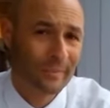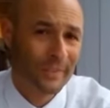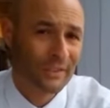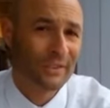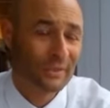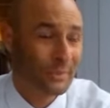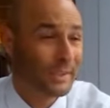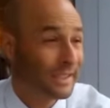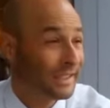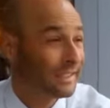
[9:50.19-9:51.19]
This is
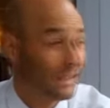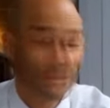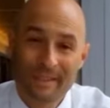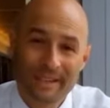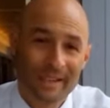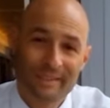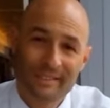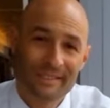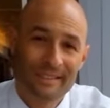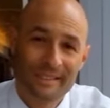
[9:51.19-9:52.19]
really something
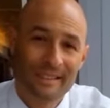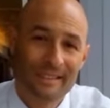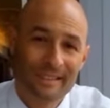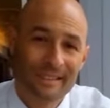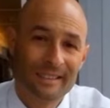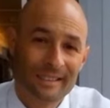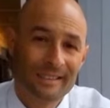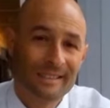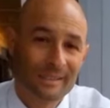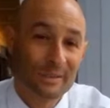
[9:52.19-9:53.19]
else.
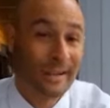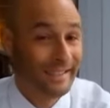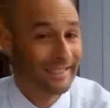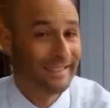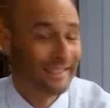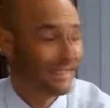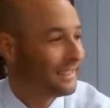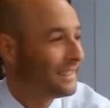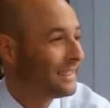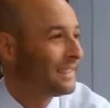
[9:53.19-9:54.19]
This is great.
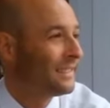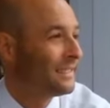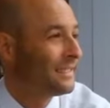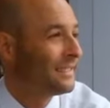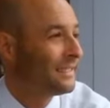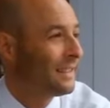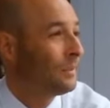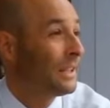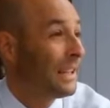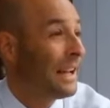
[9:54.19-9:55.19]

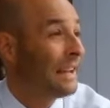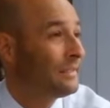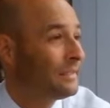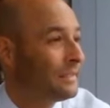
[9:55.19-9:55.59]
I'm alive.